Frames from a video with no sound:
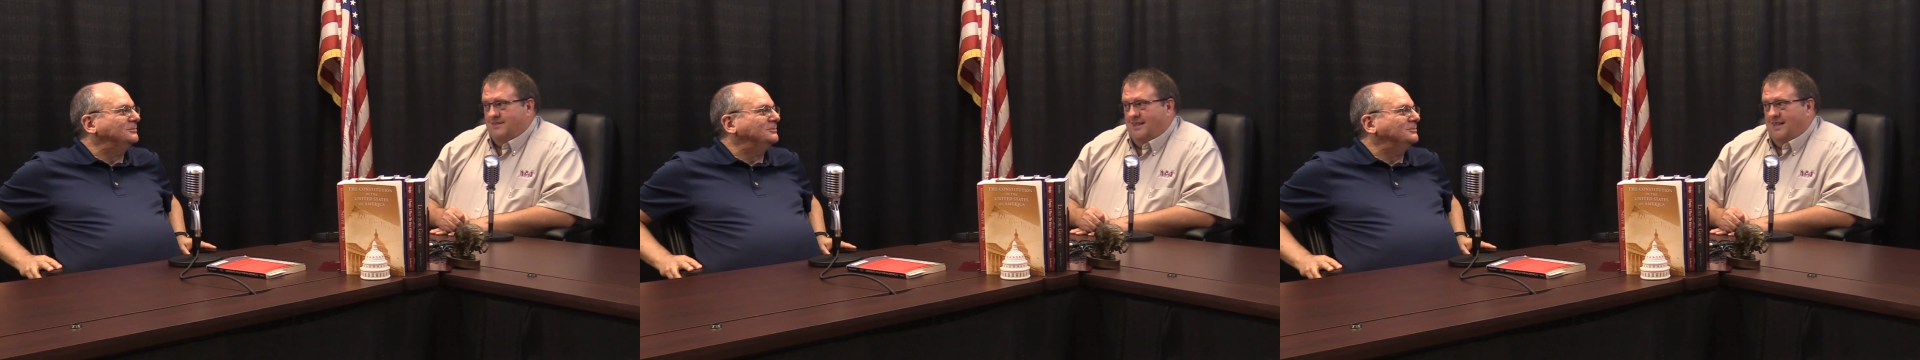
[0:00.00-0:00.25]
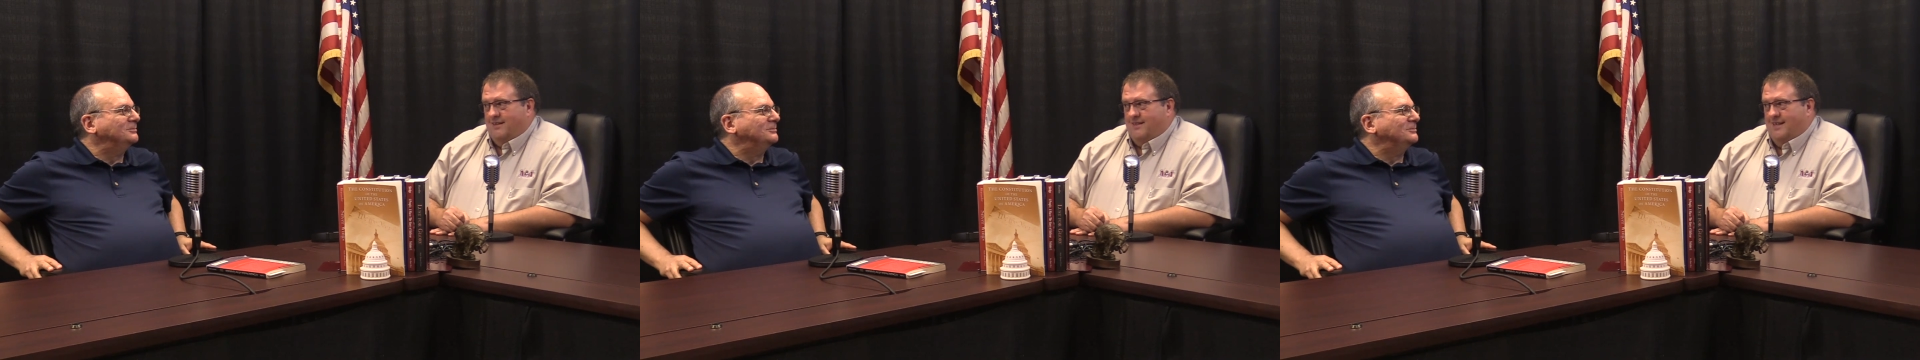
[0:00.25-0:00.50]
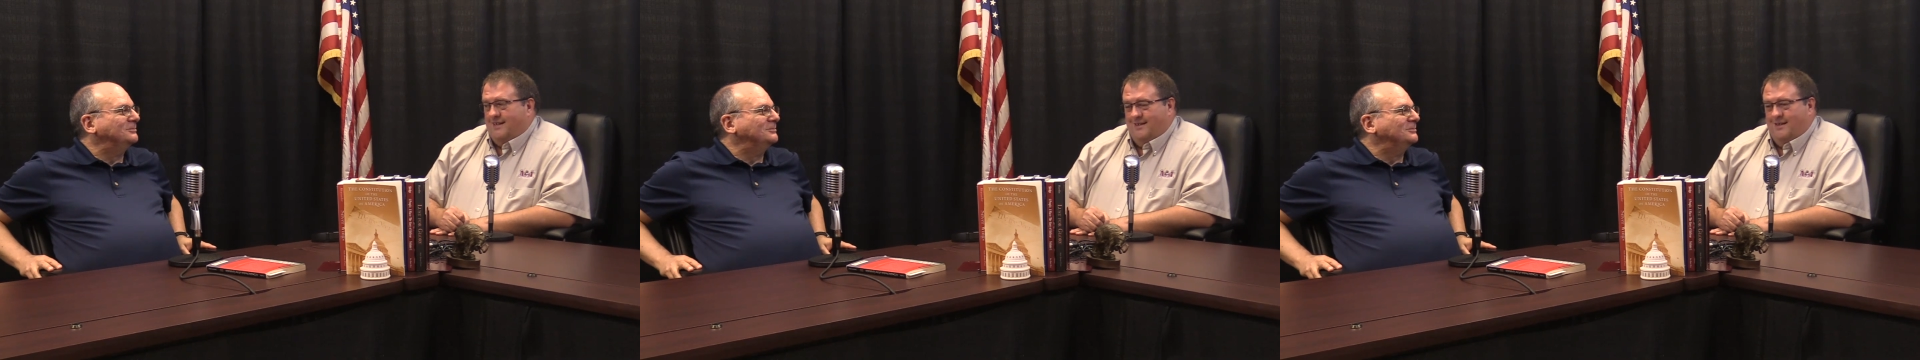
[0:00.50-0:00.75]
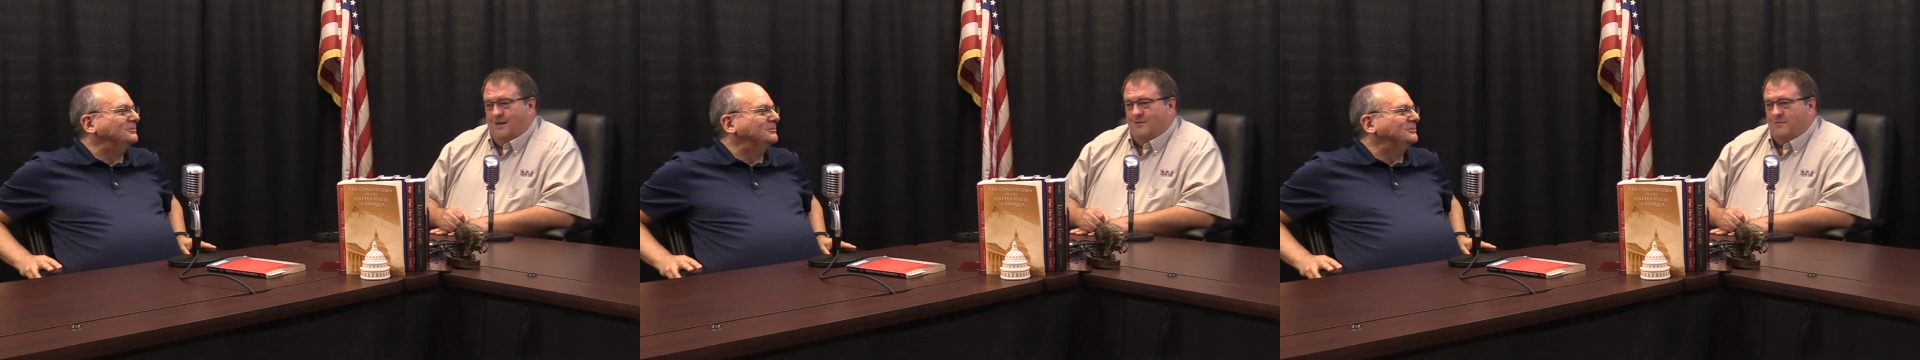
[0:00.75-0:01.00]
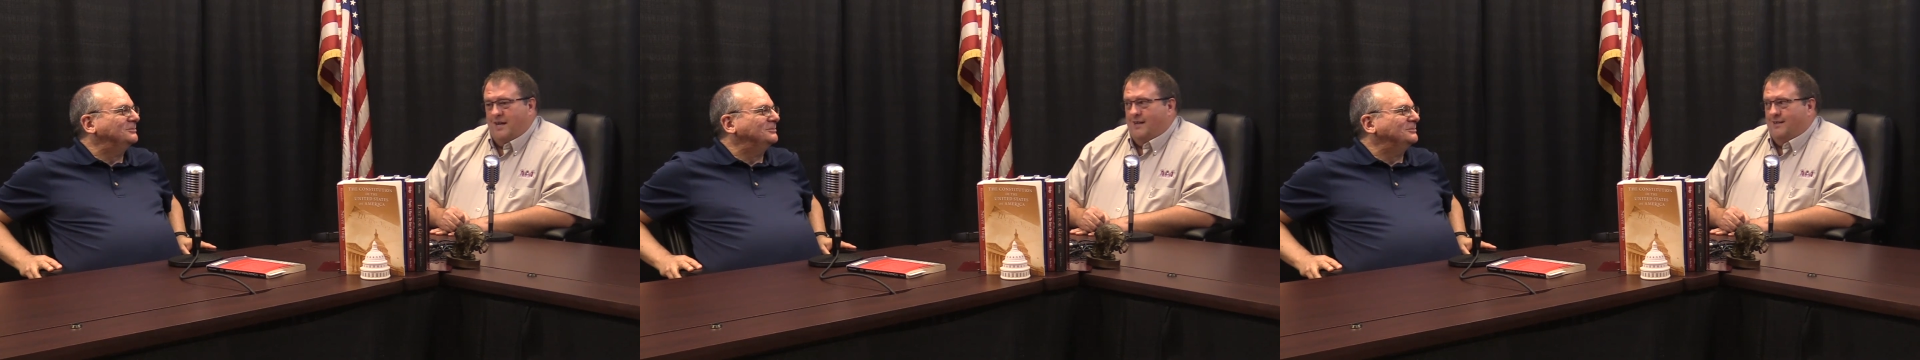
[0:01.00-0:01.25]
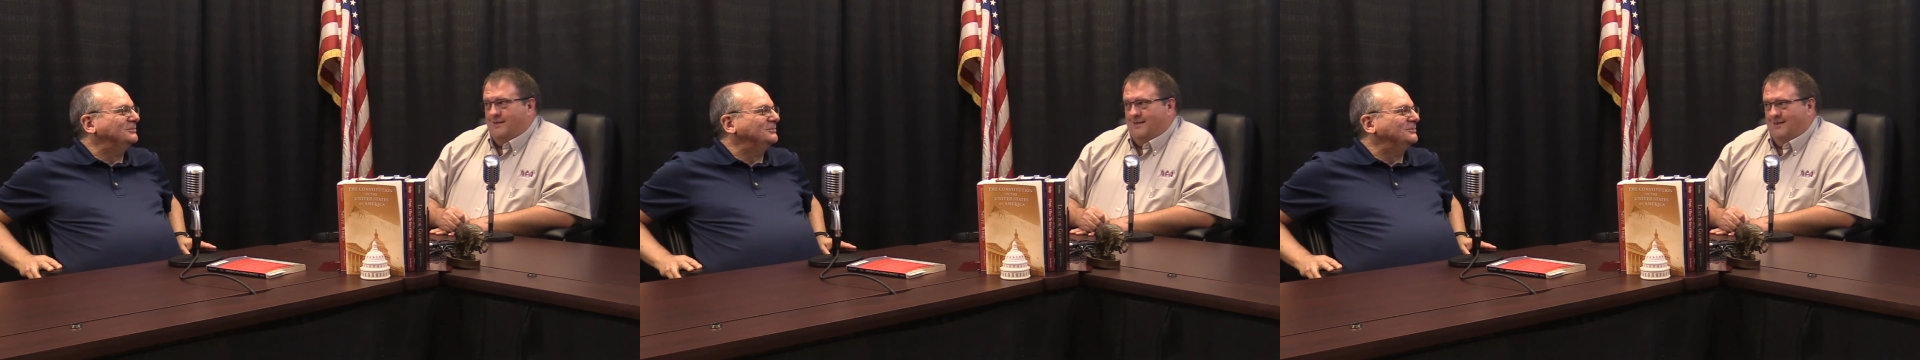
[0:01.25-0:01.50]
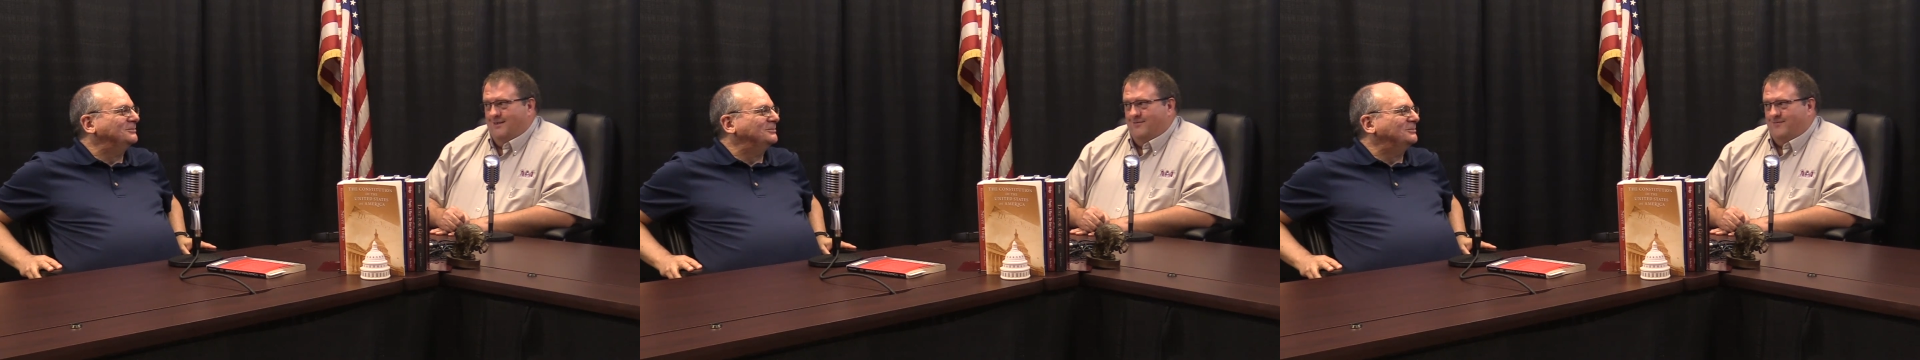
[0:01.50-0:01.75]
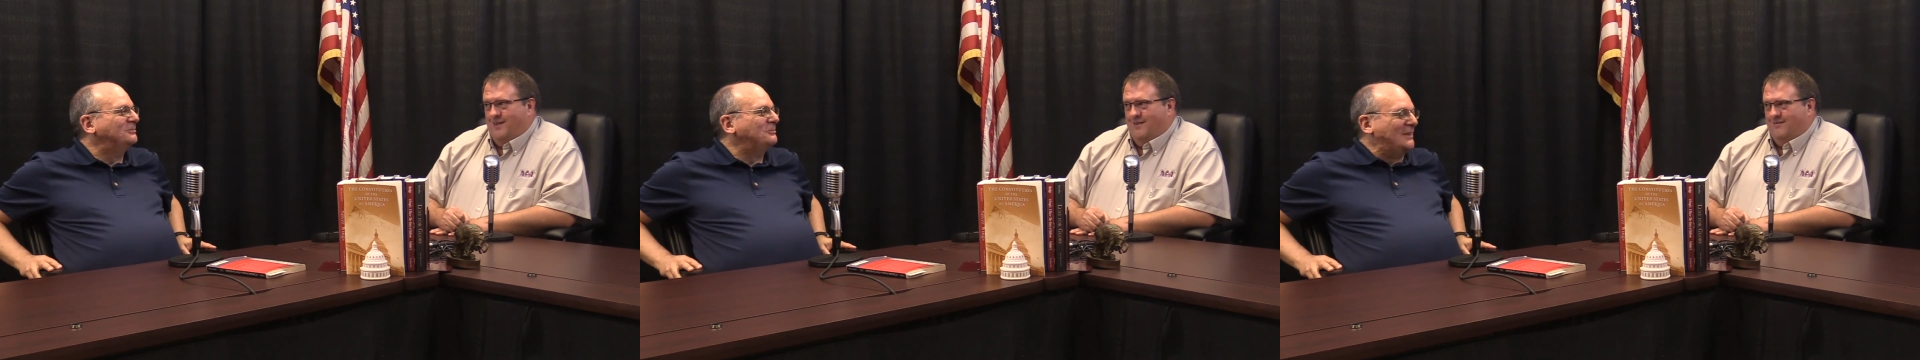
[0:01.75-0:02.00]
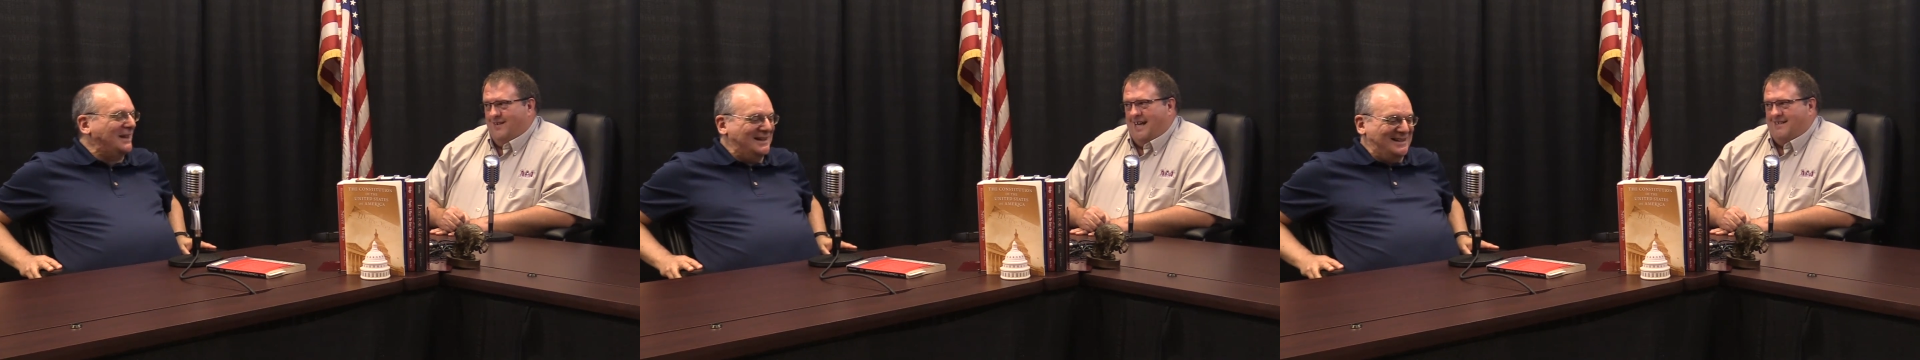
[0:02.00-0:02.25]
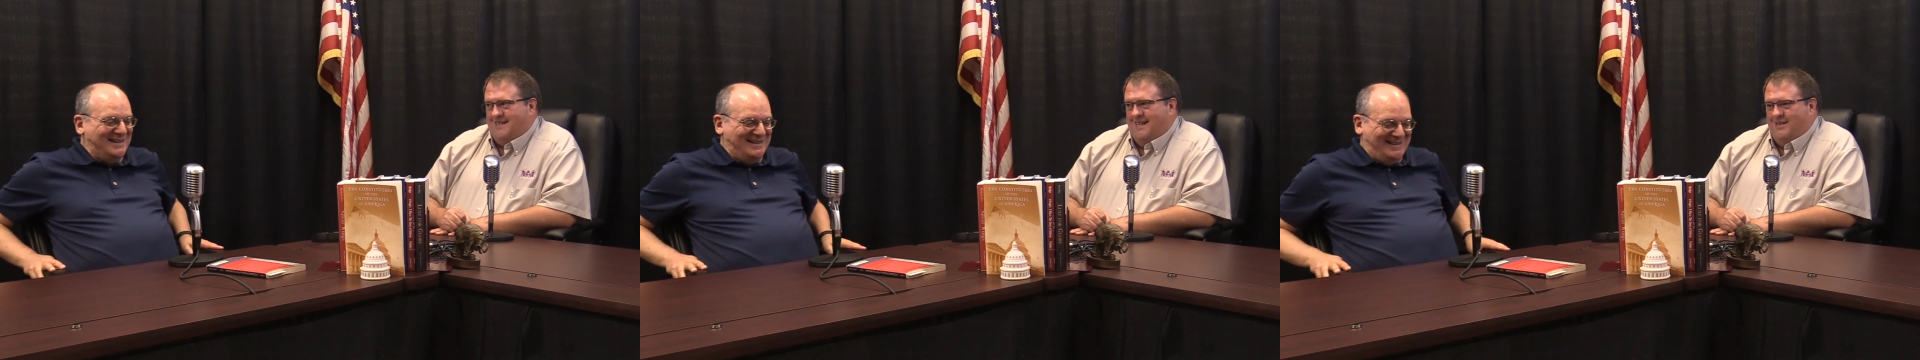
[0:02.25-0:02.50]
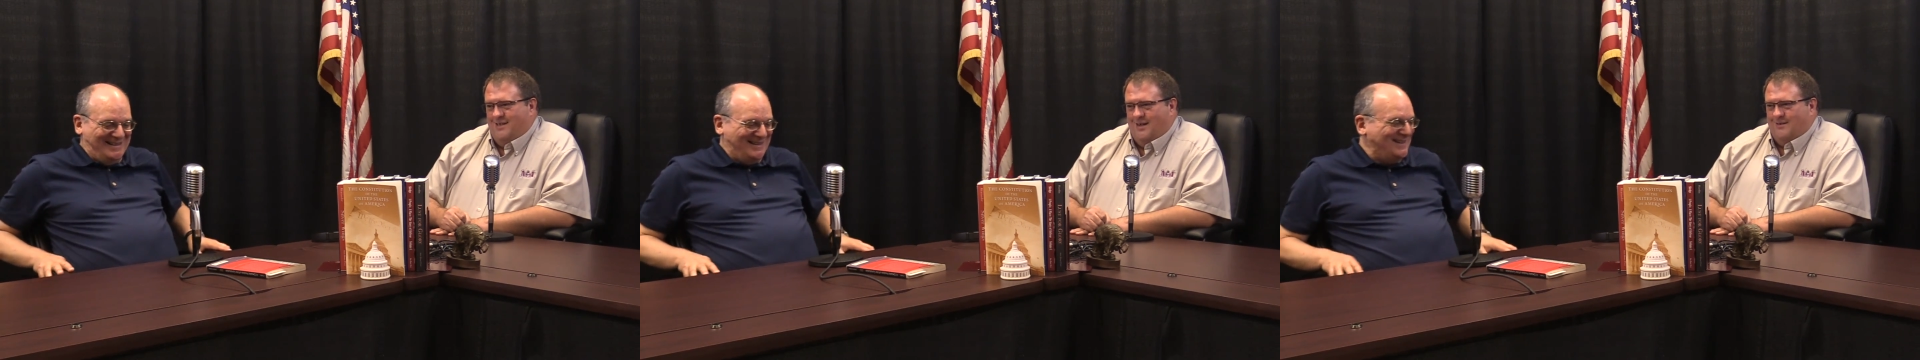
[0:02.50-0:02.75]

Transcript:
Speaker 1: And I think a young man of, you know, 19